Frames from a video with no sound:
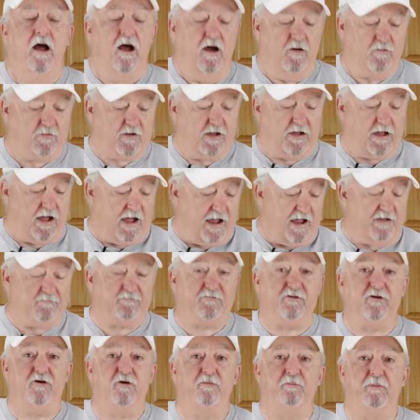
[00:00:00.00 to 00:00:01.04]
Okay, I
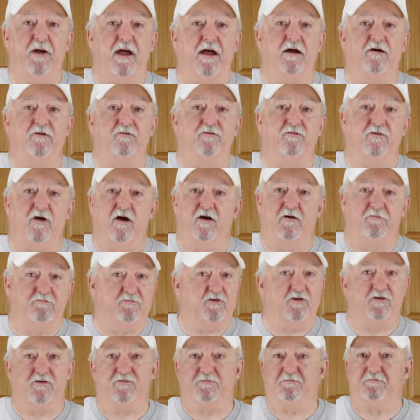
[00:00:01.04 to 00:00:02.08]
have 2 pounds of
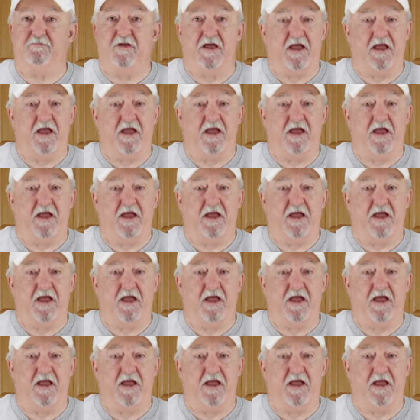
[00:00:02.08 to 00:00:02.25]
just